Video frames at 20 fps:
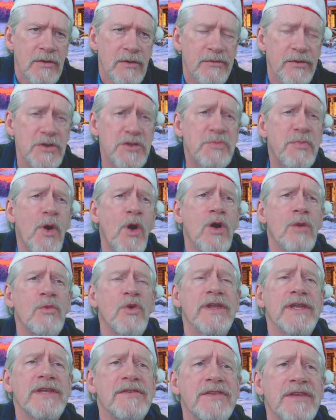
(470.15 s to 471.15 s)
First poem
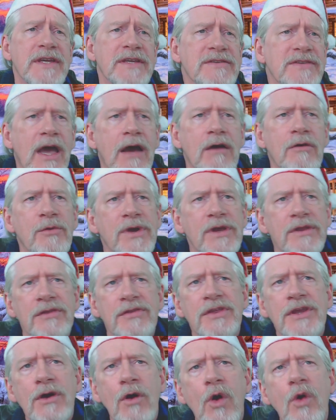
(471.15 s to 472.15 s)
we'll end things out with
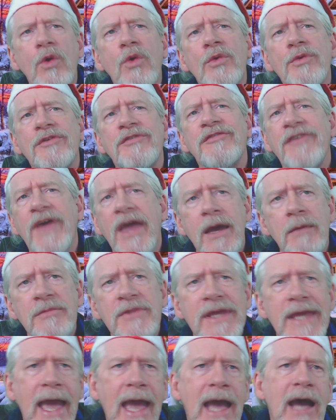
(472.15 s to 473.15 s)
The Old
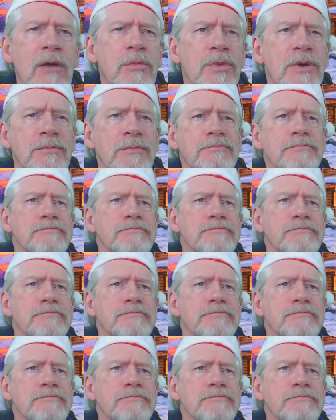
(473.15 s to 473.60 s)
Family Album.